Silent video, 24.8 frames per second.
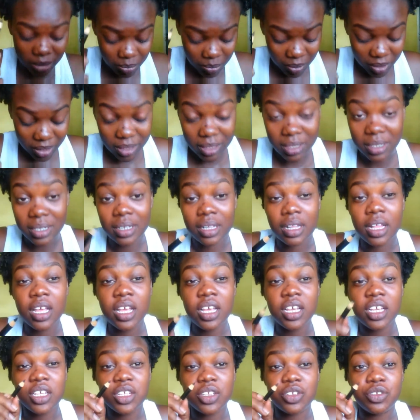pencil
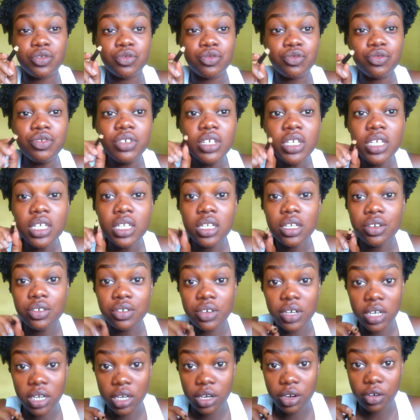is really,
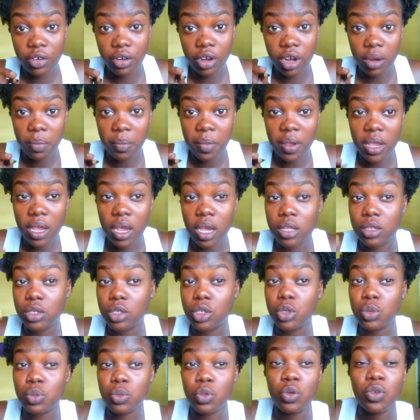really creamy and
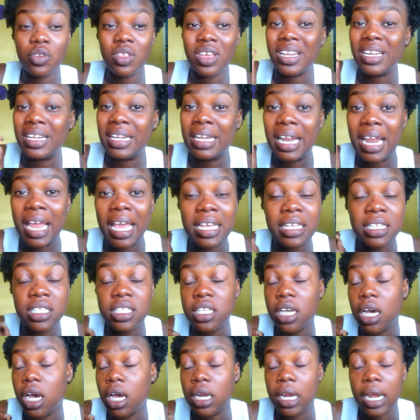smooth and glides
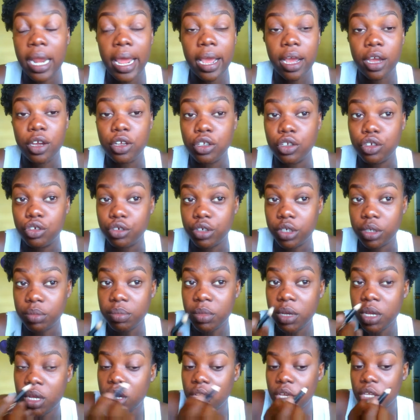on like a dream.
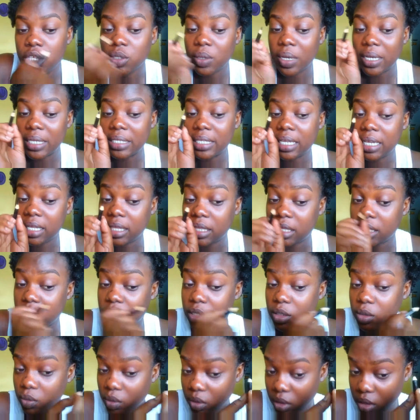So I take
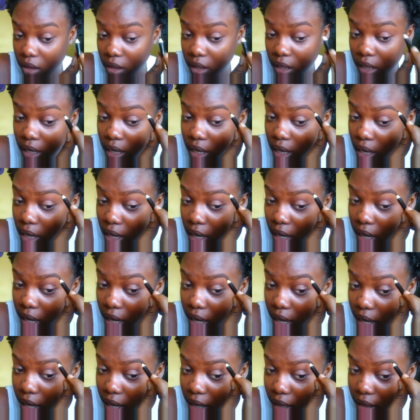this one
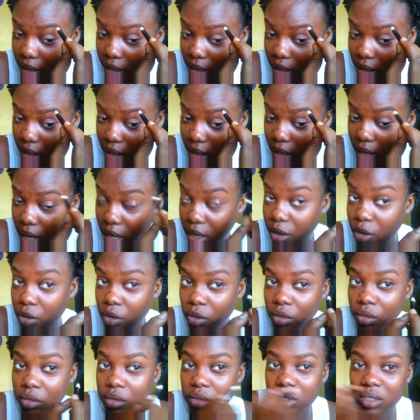and I
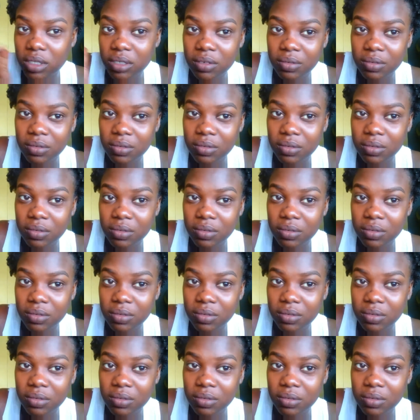don't